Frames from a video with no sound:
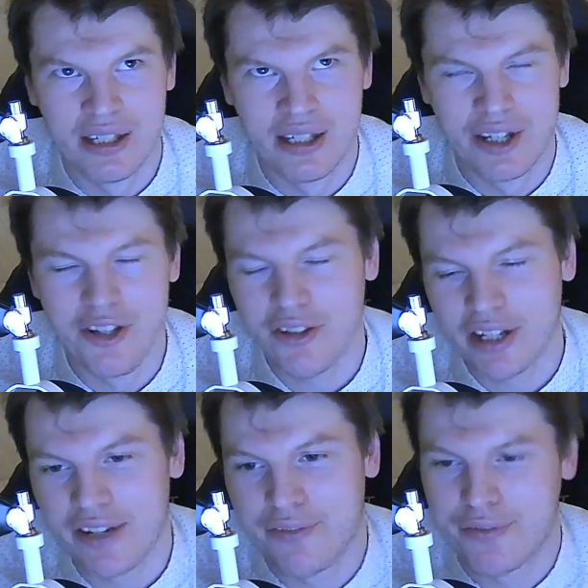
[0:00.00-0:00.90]
Another
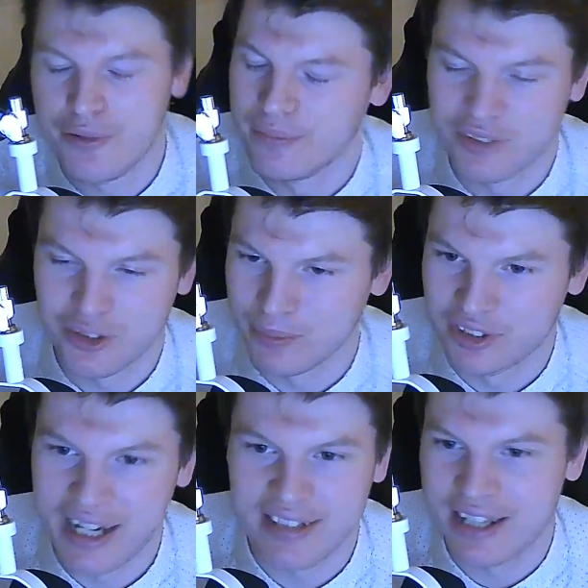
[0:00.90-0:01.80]
kind of some
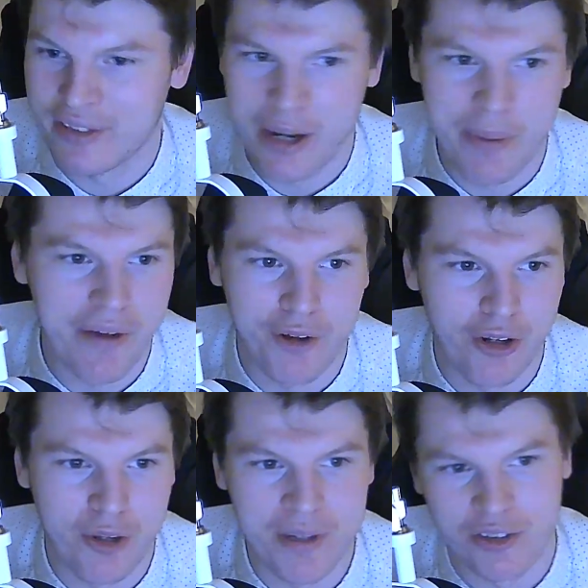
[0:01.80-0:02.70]
stats out there about
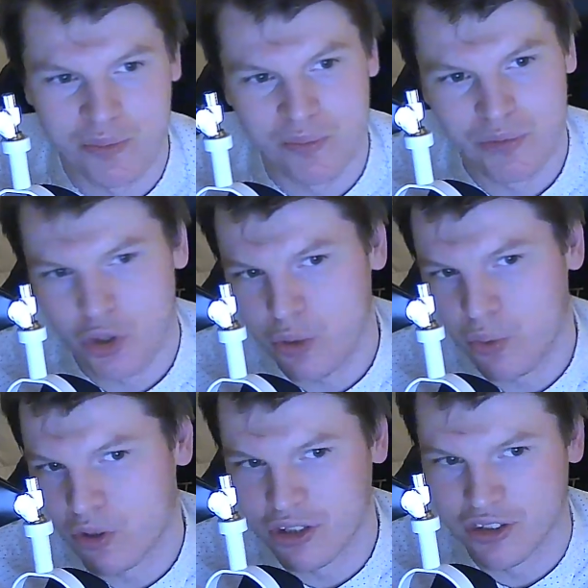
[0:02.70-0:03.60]
volume is Johnnie
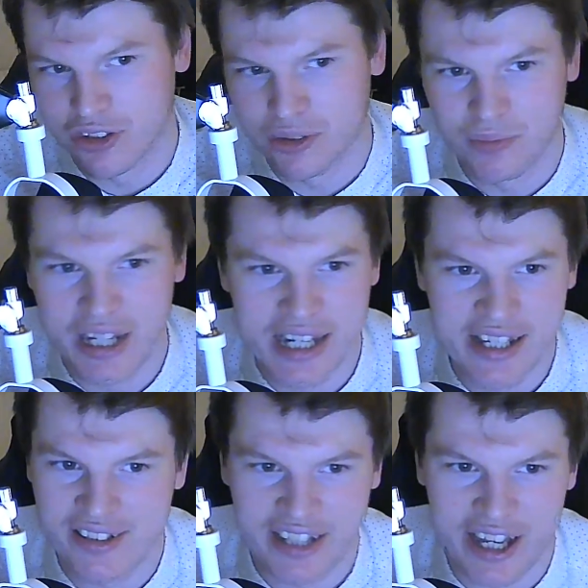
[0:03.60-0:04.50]
Walker's
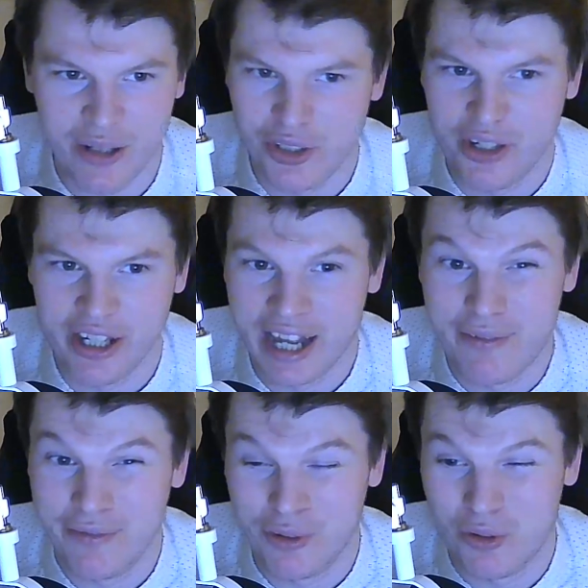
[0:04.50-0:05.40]
Indian sales only account
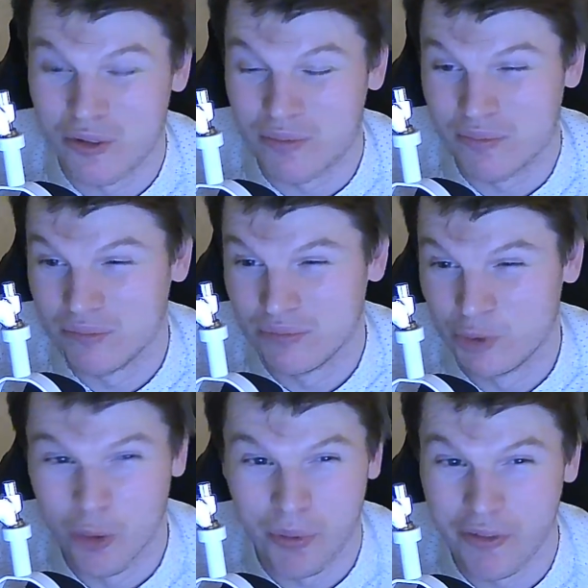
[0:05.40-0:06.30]
for
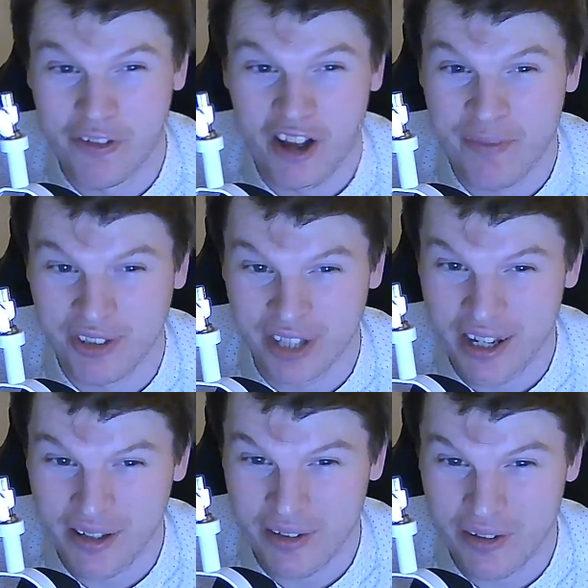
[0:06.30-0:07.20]
0.5%
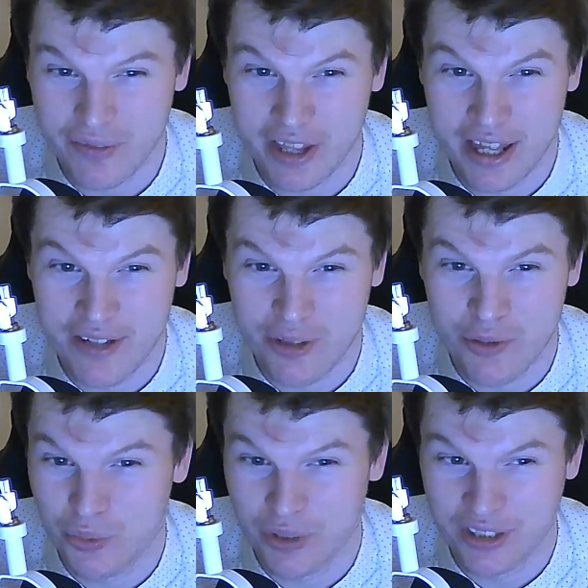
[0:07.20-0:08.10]
of their
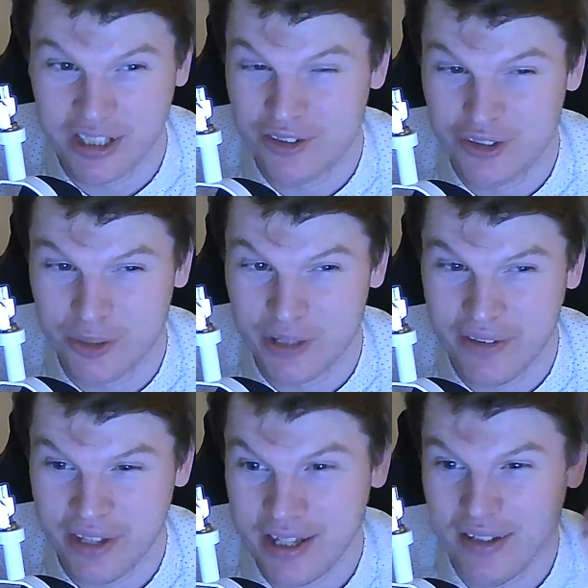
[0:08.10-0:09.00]
total whiskey consumed out
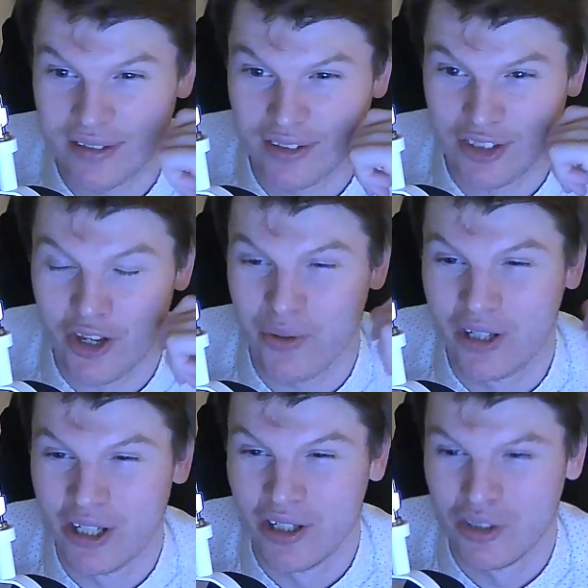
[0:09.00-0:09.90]
there. So
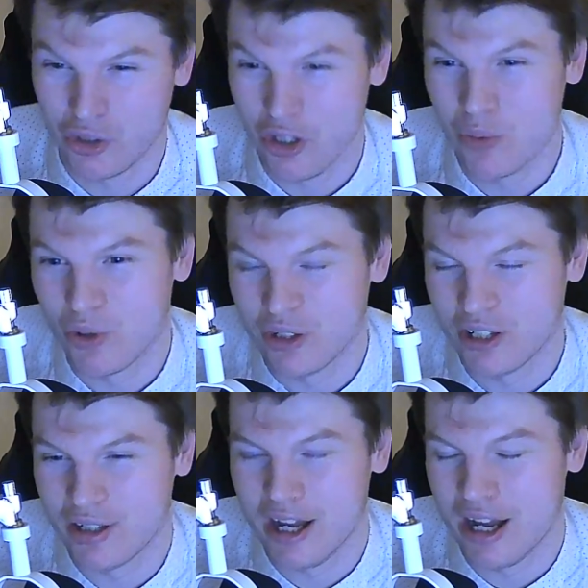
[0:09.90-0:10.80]
Johnnie
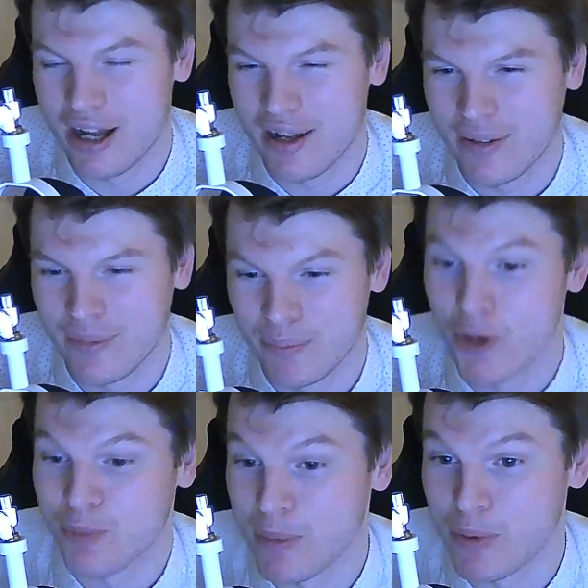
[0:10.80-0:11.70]
Walker,
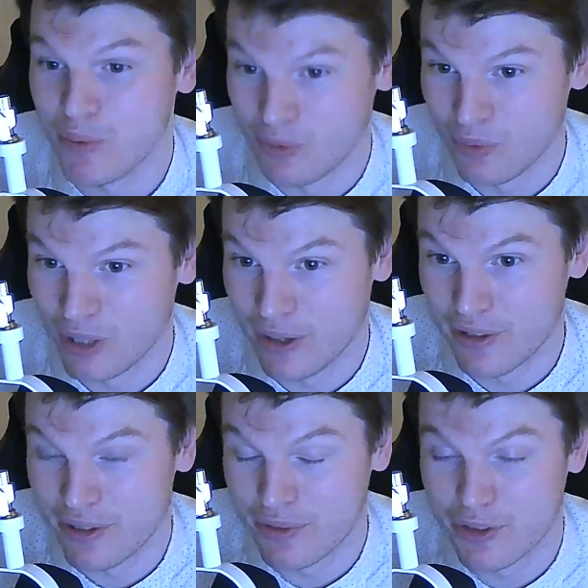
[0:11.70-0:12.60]
most people, I would
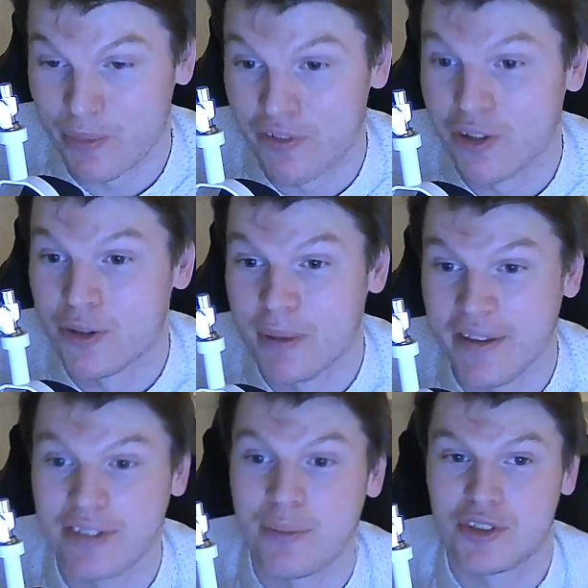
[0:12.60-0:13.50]
assume, have heard about
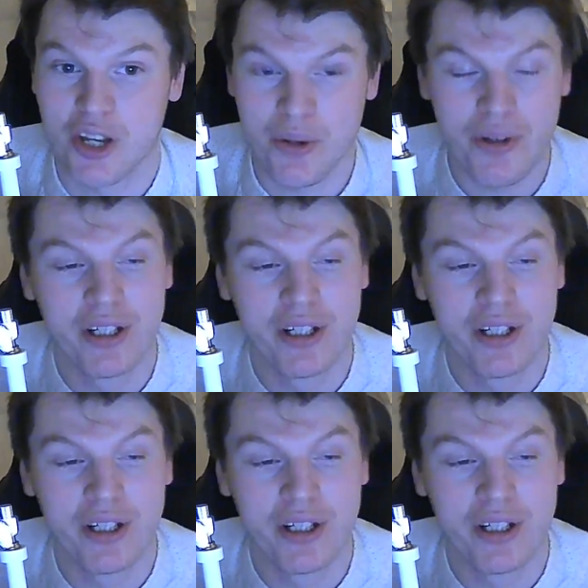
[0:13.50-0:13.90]
this from the show,